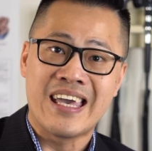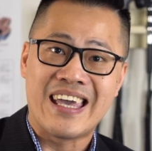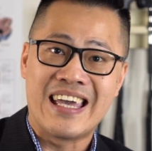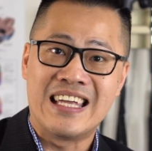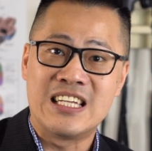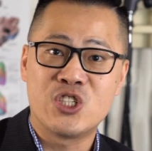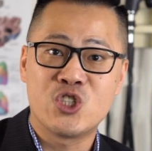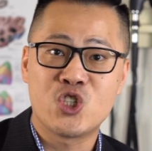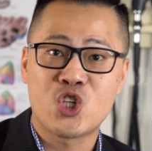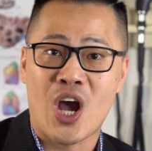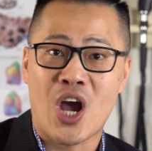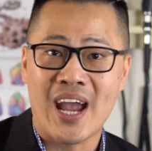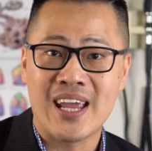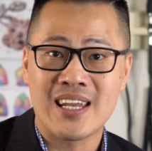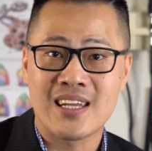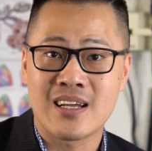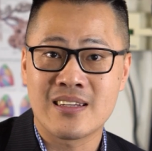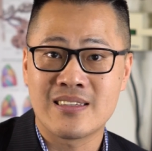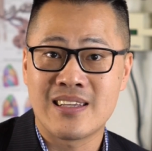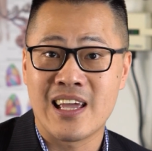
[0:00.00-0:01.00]
In
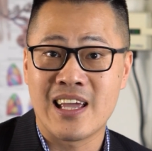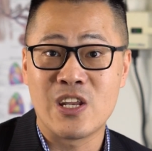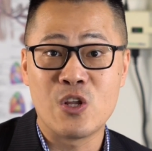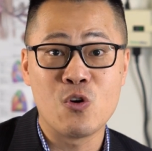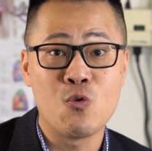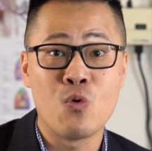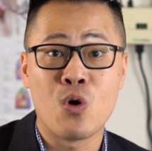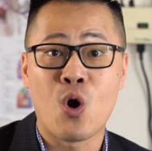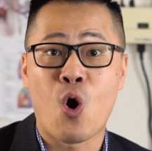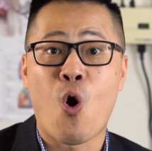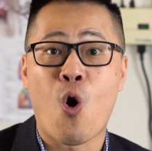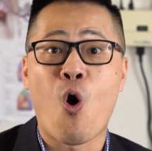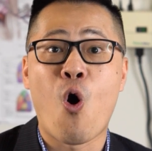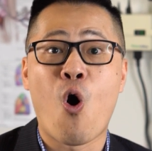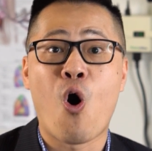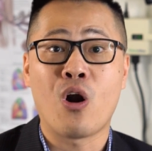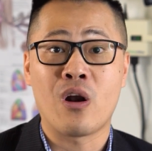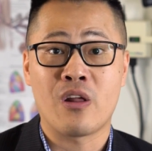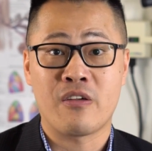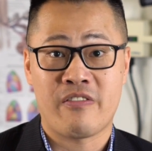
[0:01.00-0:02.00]
China, they're doing
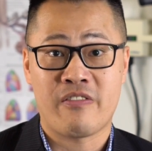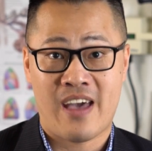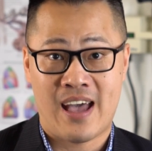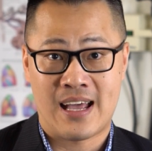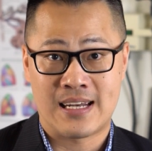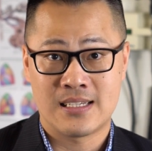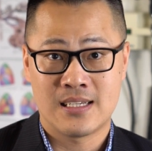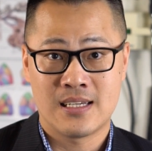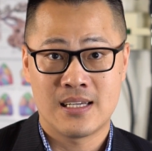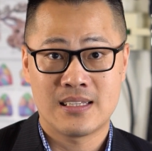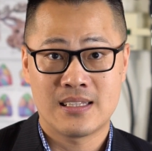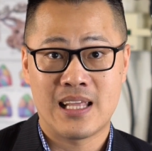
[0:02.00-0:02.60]
all of that.